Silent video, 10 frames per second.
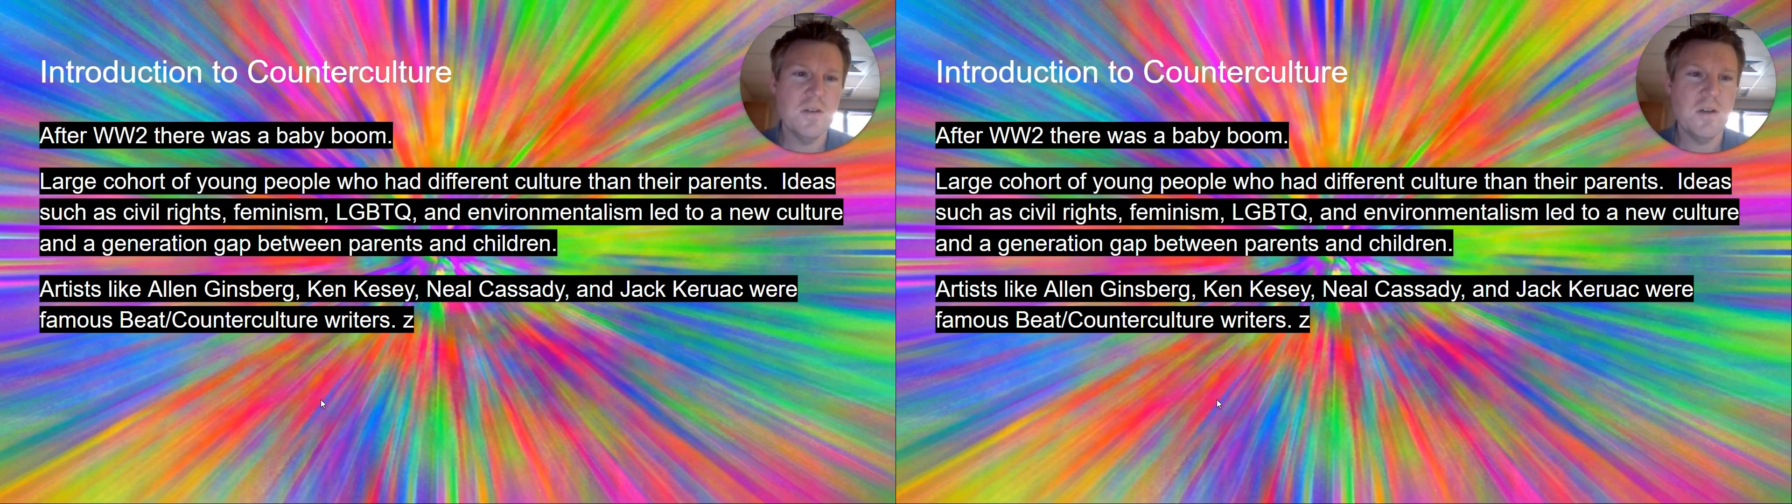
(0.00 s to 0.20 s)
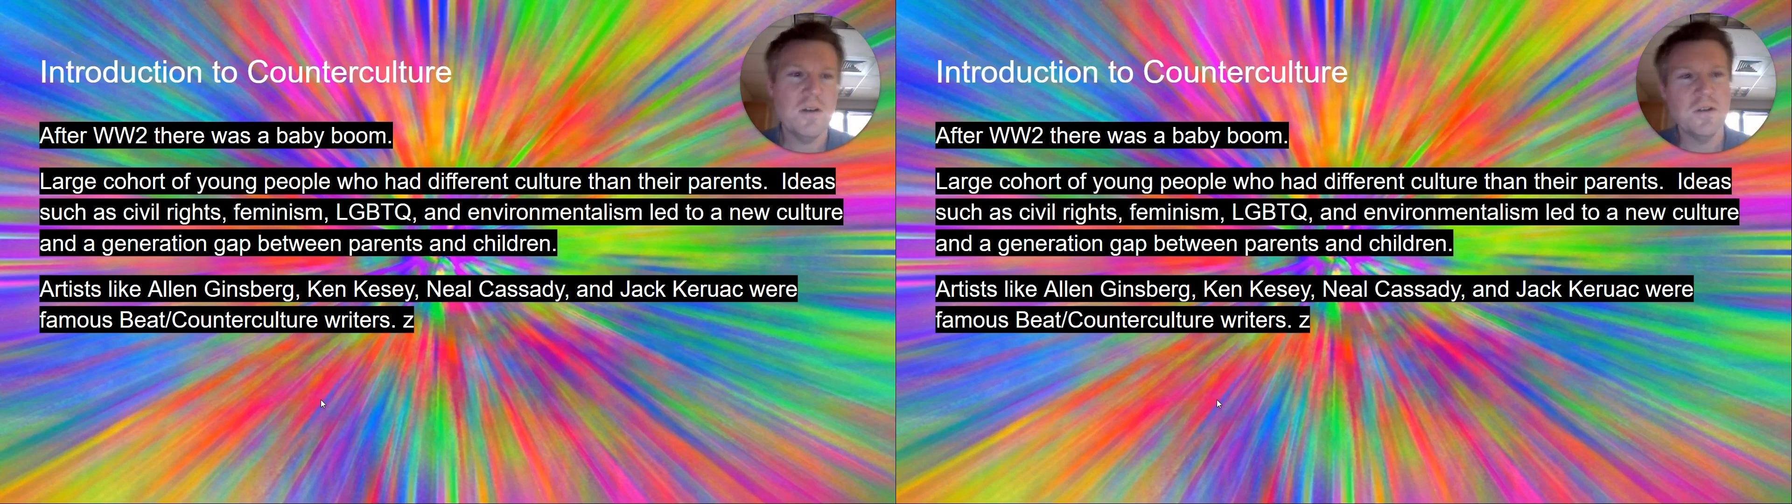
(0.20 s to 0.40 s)

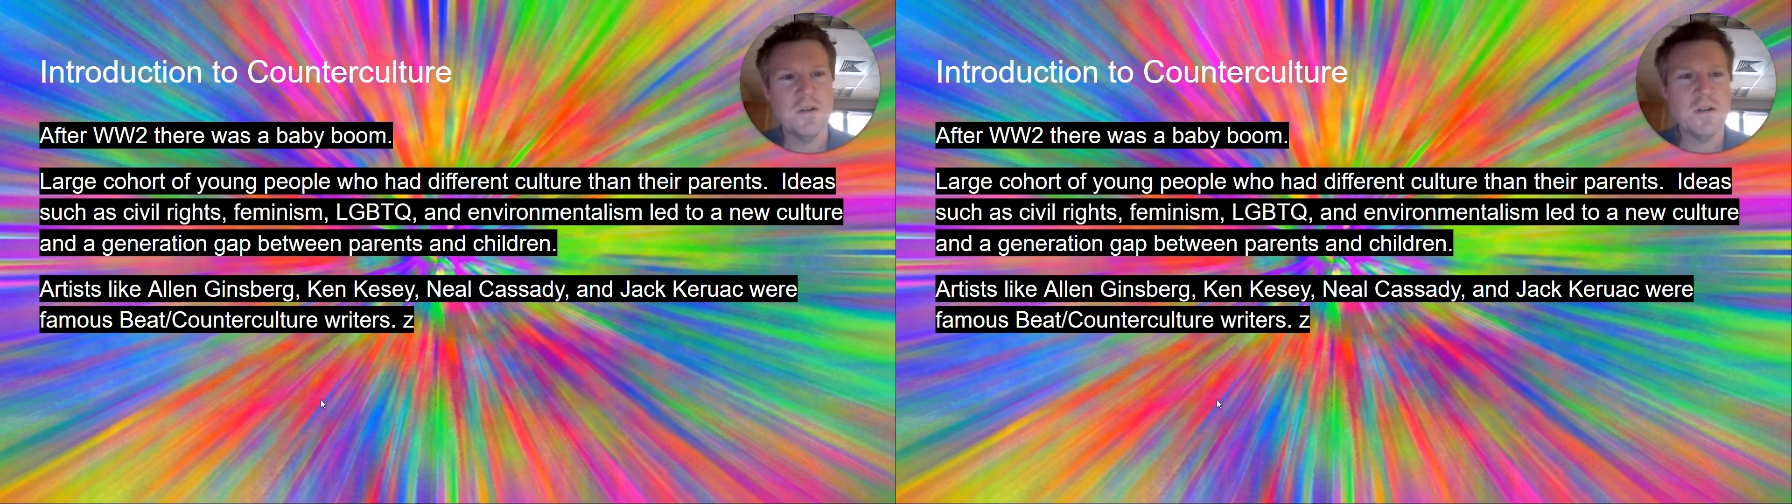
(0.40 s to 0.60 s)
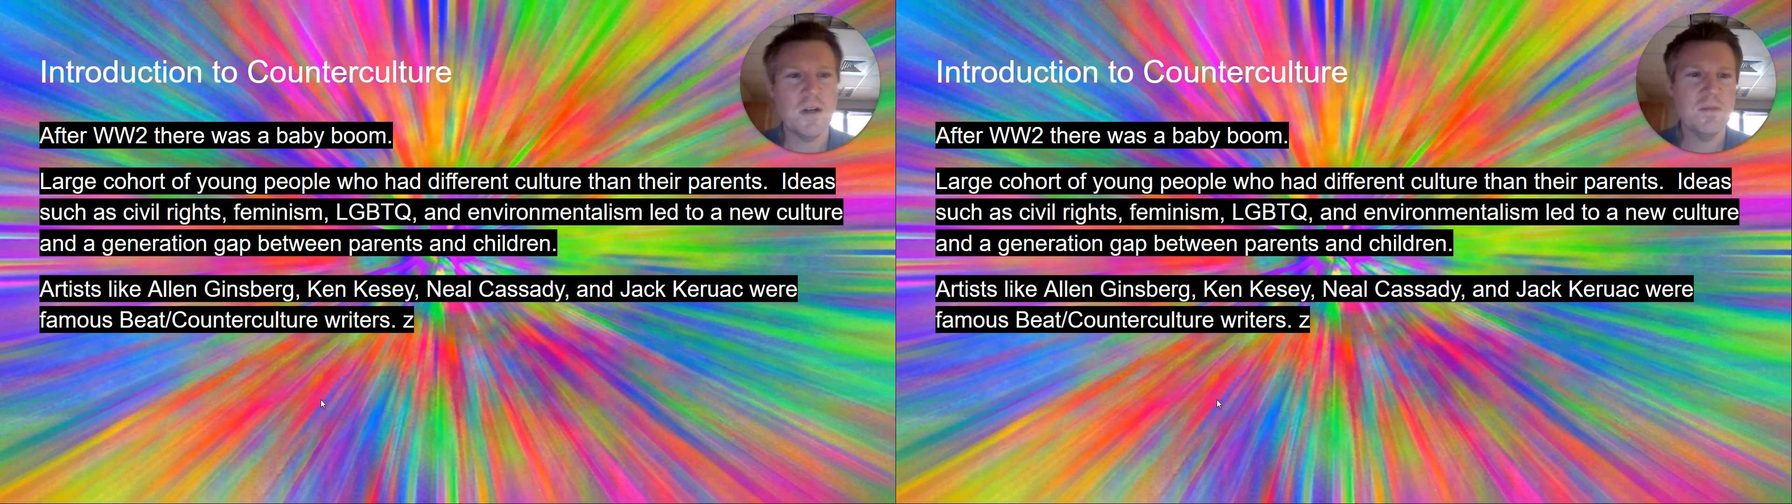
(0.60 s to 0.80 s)
oh,
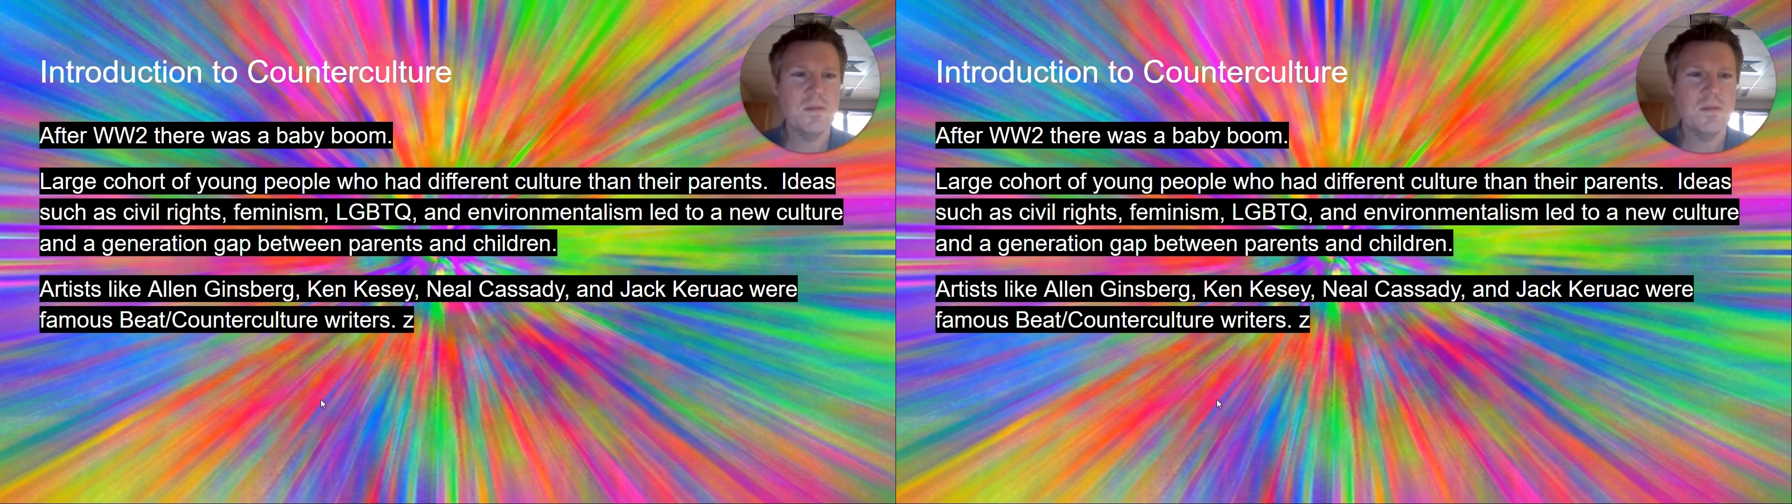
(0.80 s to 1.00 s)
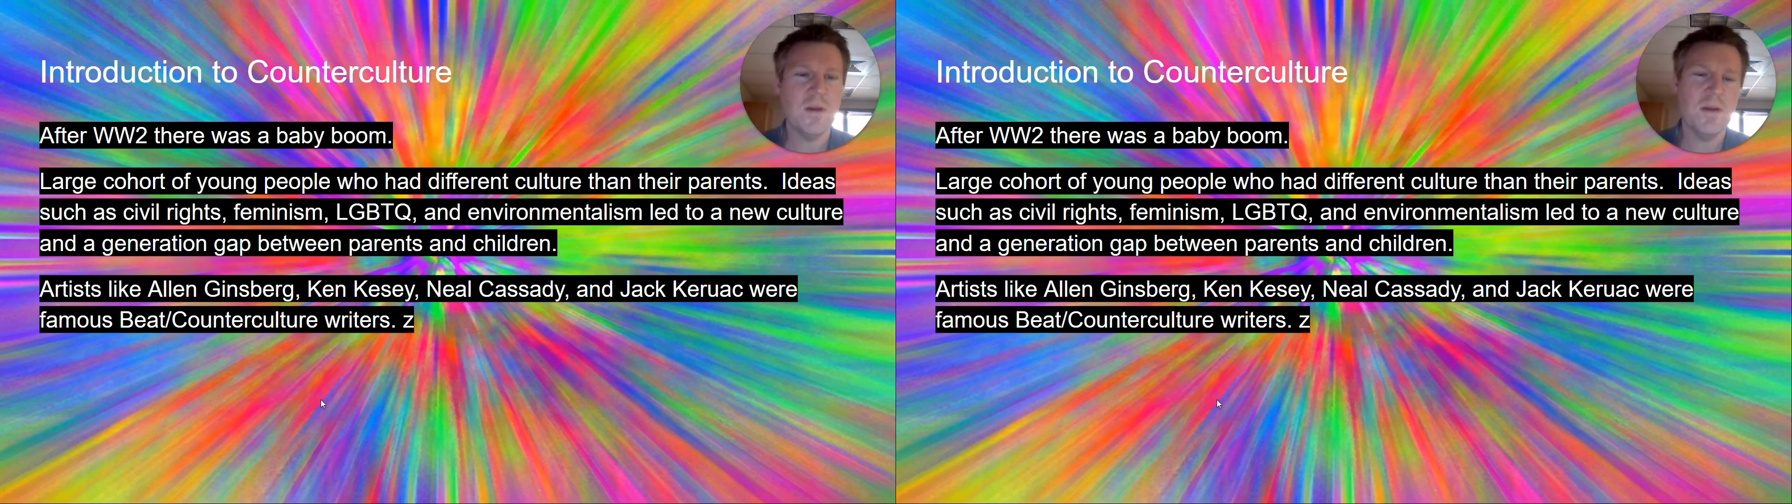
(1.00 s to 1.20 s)
don't talk
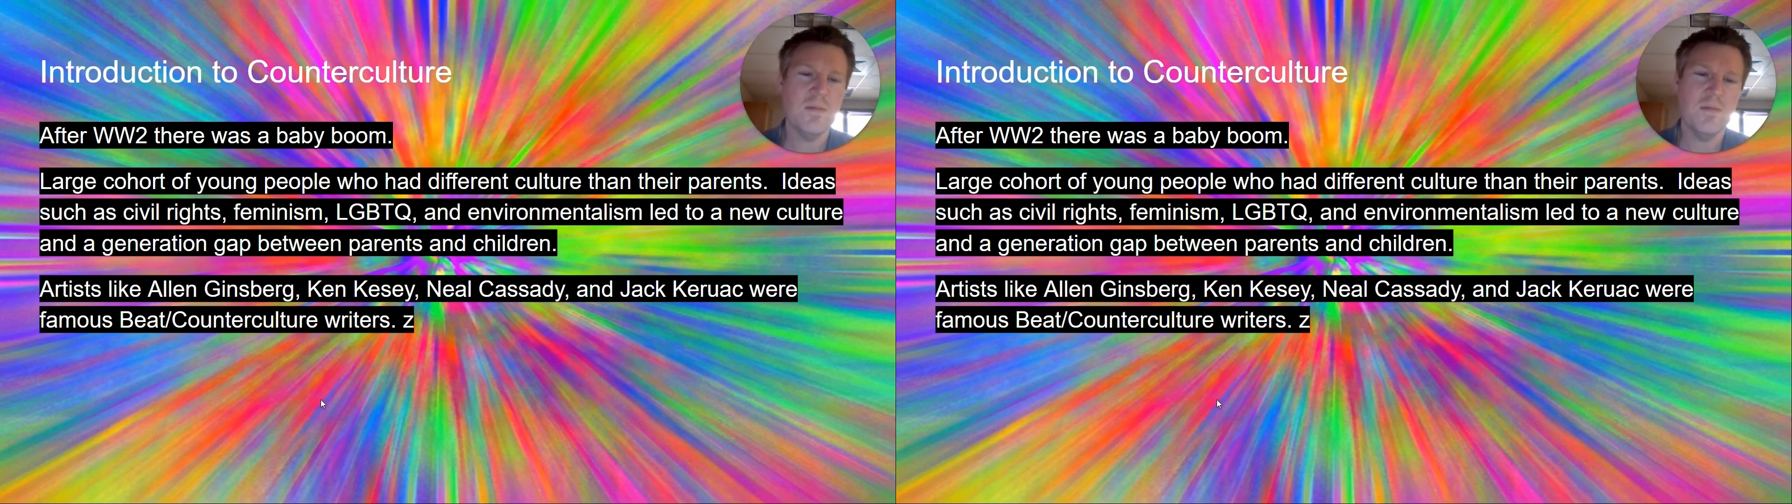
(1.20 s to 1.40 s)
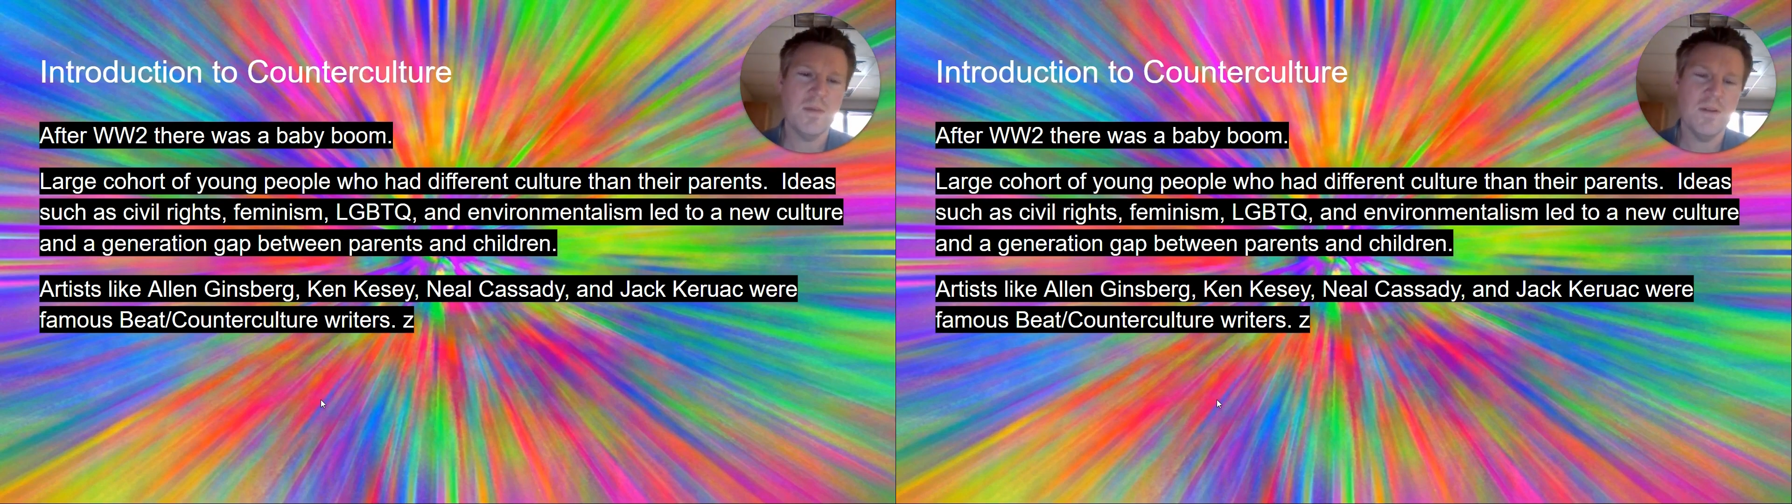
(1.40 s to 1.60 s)
to
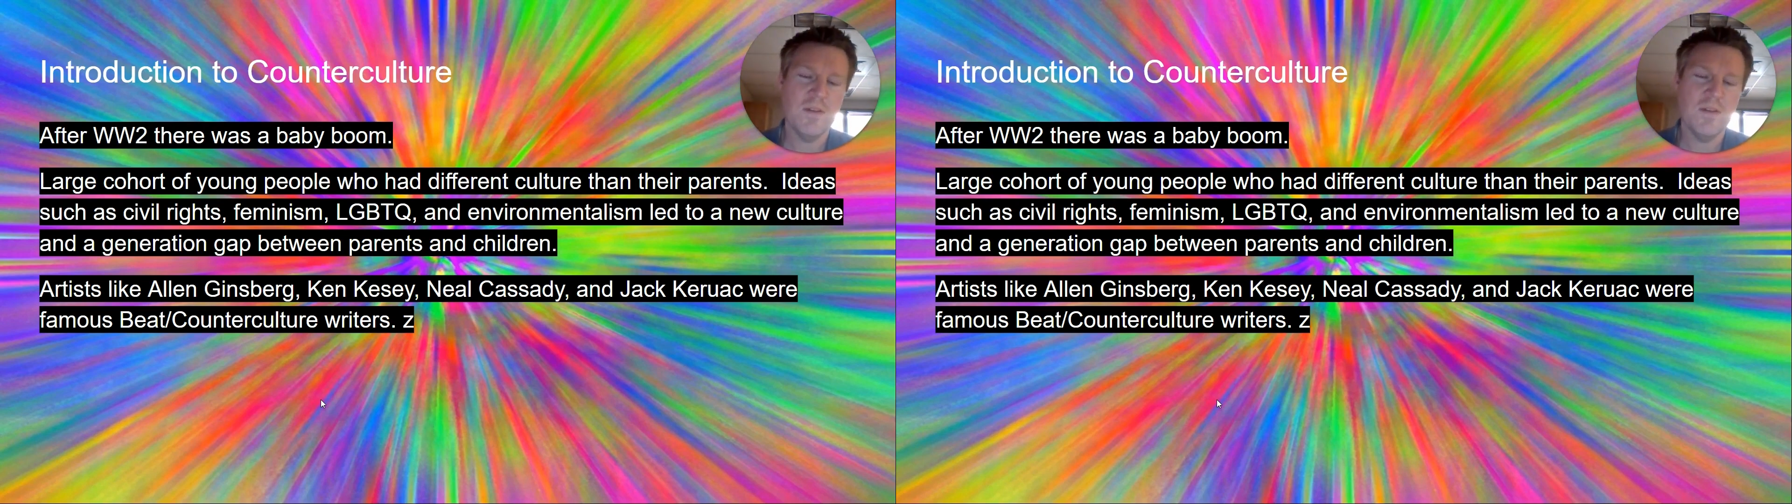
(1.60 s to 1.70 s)
my